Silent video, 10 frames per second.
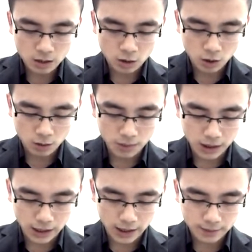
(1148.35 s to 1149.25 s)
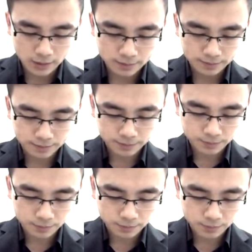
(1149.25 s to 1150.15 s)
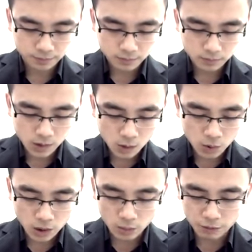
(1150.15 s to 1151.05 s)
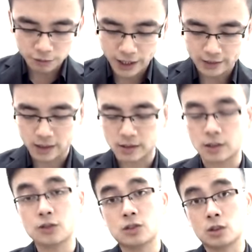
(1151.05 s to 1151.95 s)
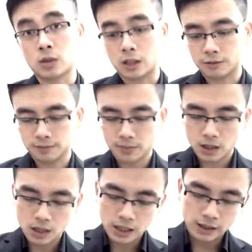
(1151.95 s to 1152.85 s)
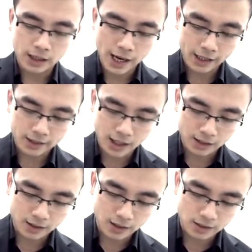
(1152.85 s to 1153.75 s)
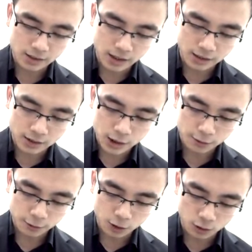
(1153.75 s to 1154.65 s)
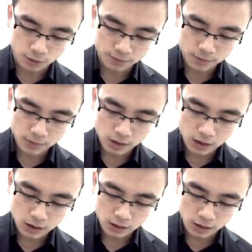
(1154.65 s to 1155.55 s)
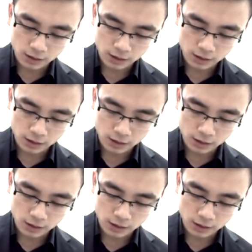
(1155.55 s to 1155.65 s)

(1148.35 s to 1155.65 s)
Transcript: normally, we can reflect this into a graph. The x-axis stands for the